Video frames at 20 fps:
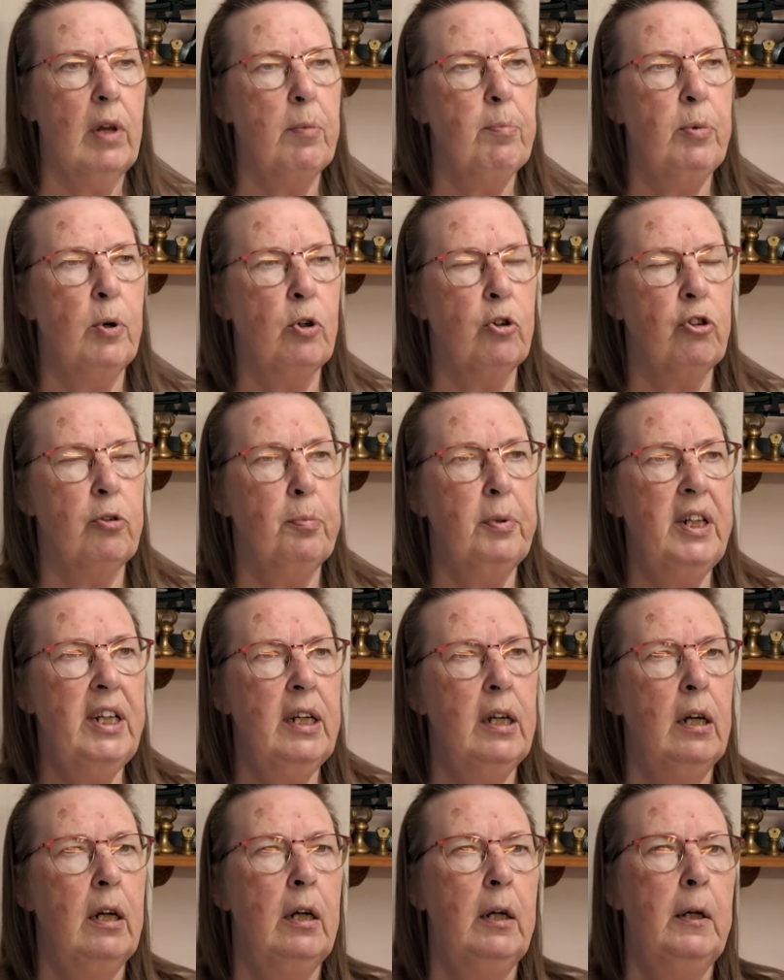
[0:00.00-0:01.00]

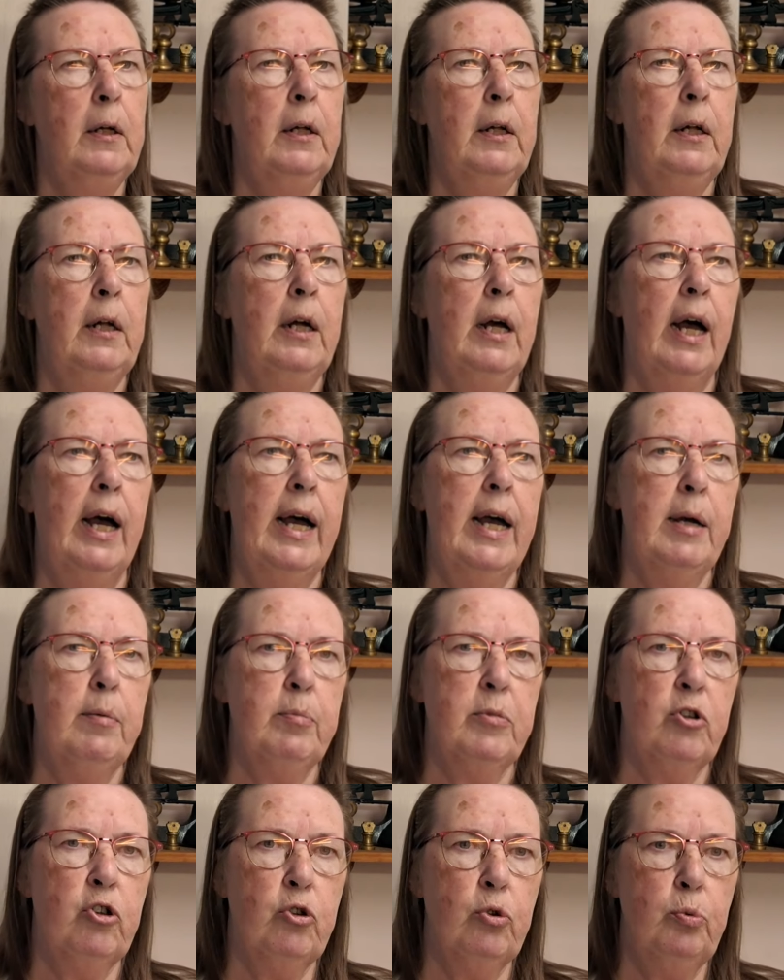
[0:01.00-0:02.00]
possibly.
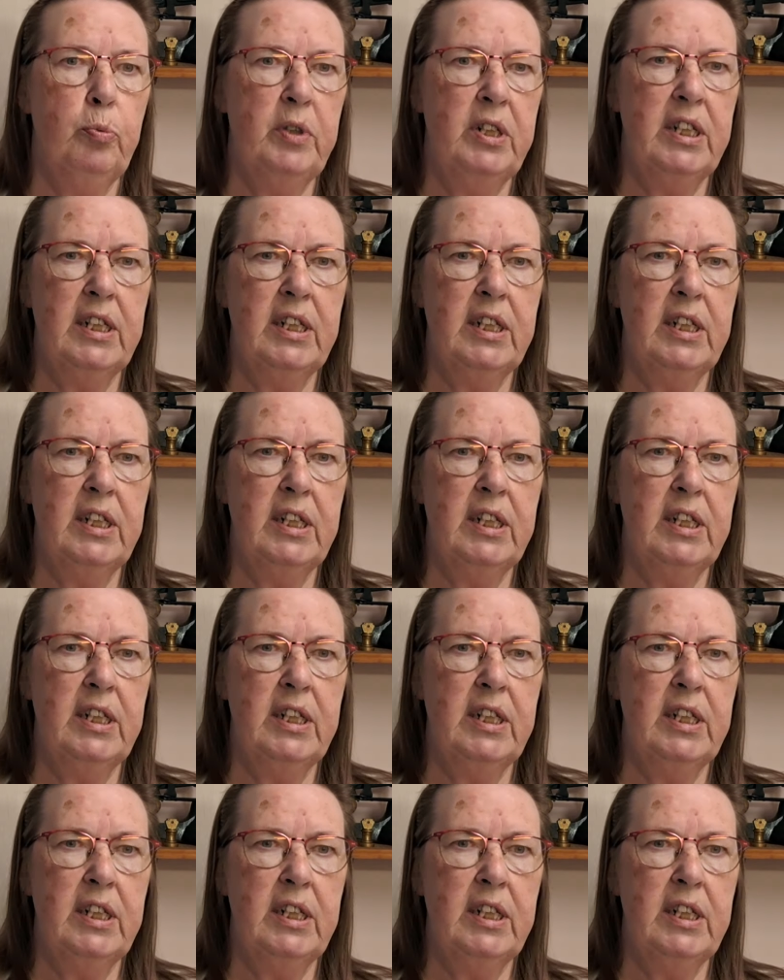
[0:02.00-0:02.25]
So we